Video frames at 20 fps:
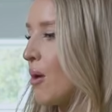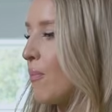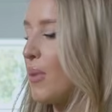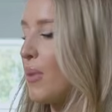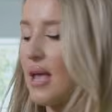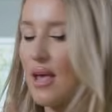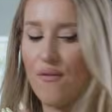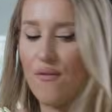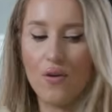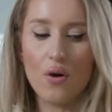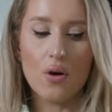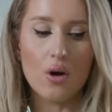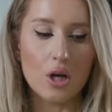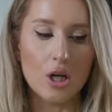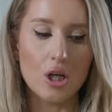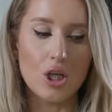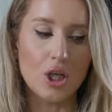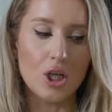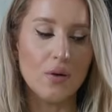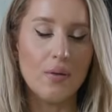but if you're going
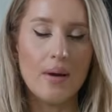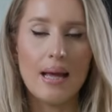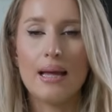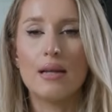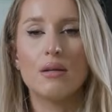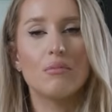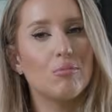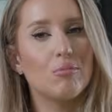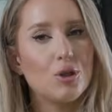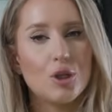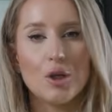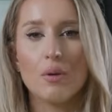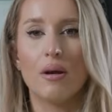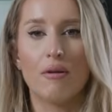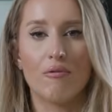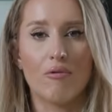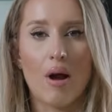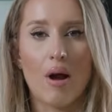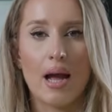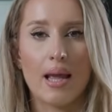to do it
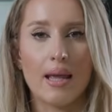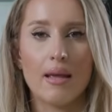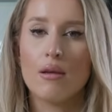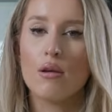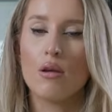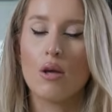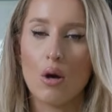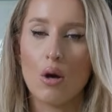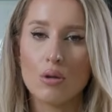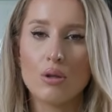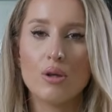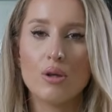right. Go